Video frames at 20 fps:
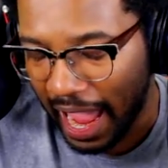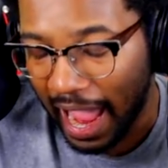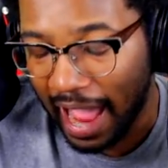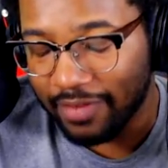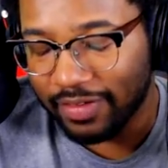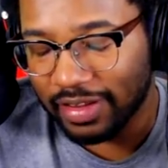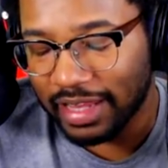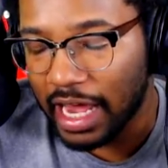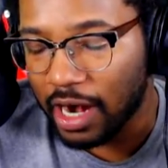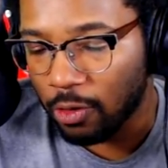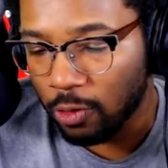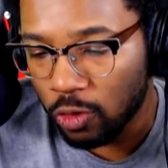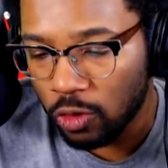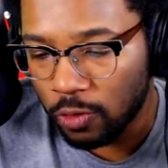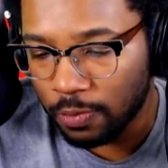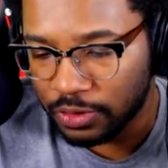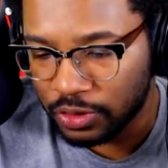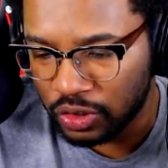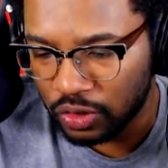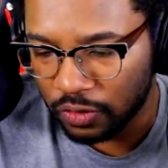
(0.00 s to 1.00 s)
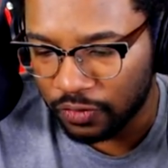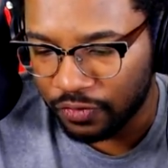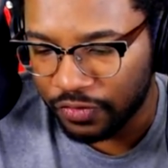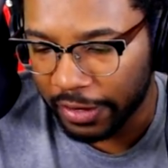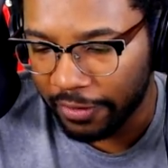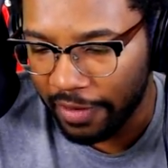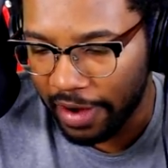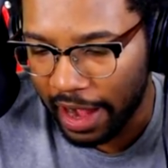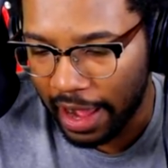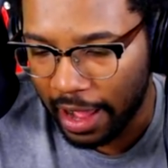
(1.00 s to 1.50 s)
I have a lot of room to
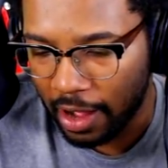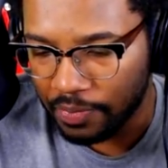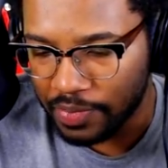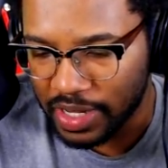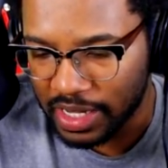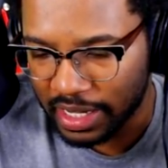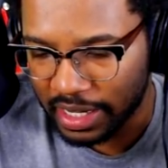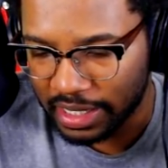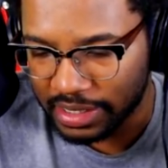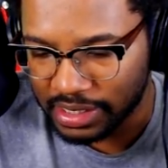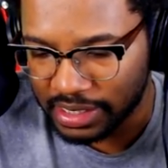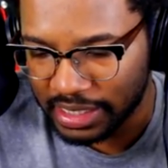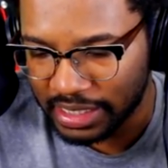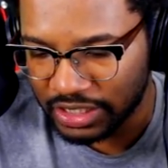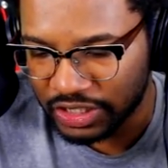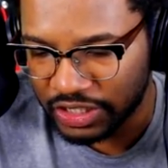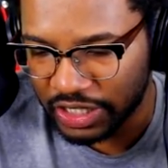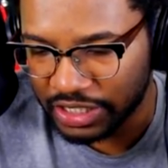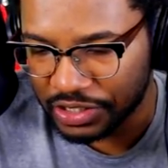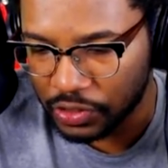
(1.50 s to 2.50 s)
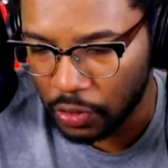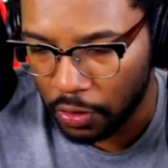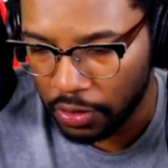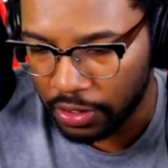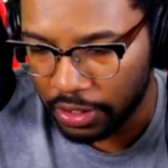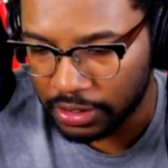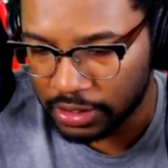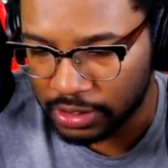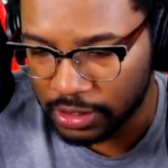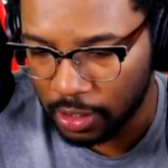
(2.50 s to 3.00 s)
figure it out because he just
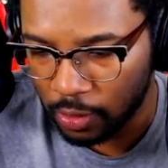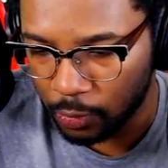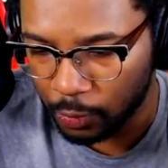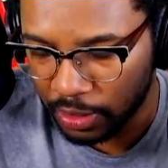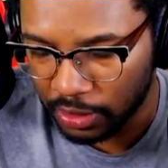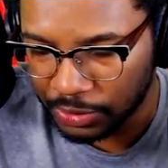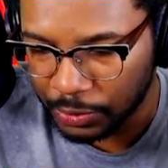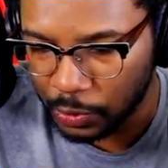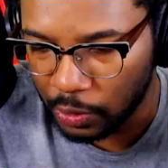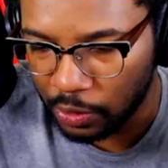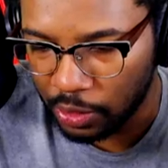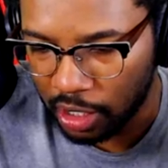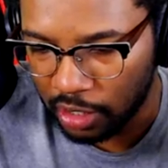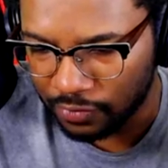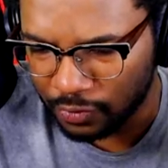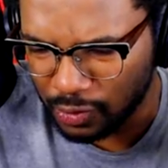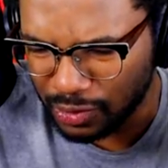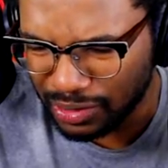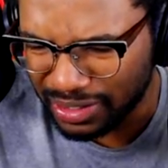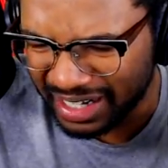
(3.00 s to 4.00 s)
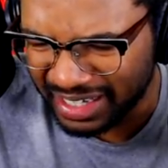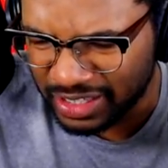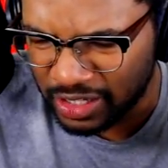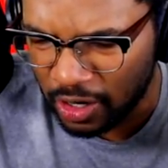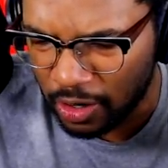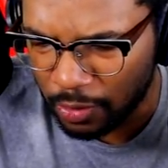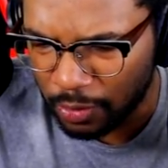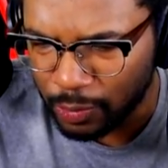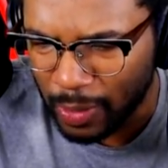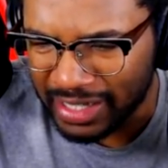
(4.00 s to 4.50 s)
started. So we're gonna start off. Oh, look at
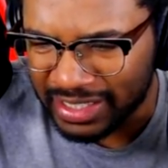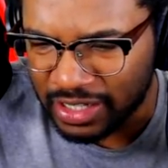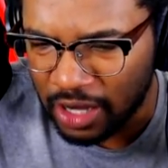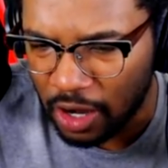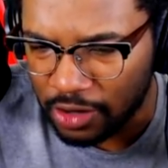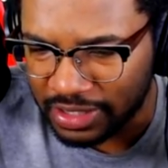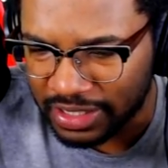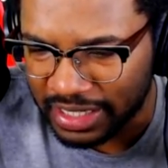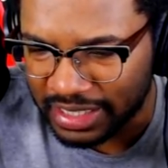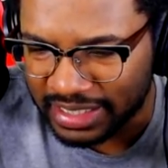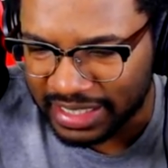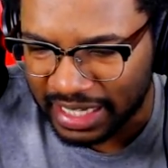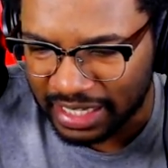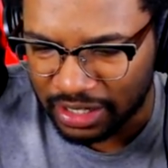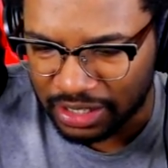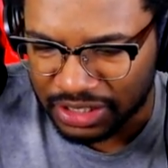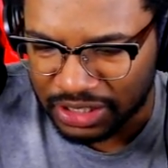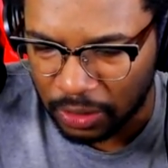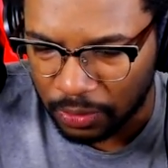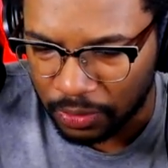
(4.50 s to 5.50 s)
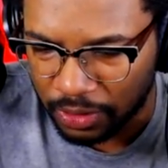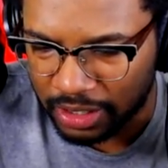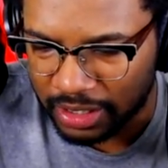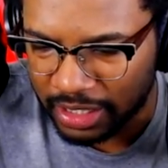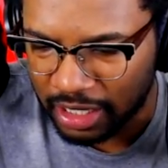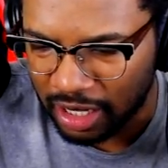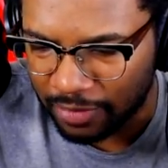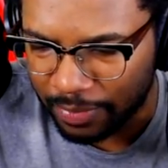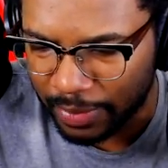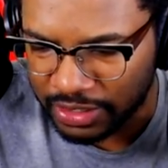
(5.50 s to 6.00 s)
the, why does the alternate skin look so
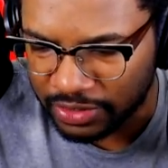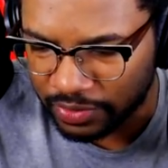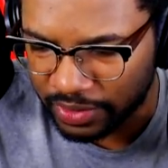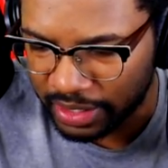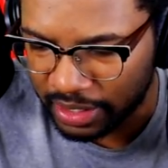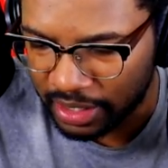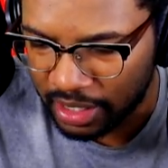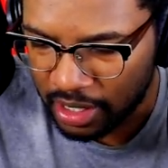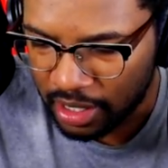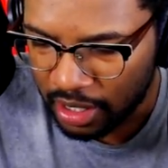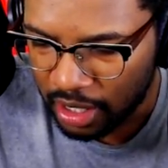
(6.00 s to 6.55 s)
good? Get off my screen.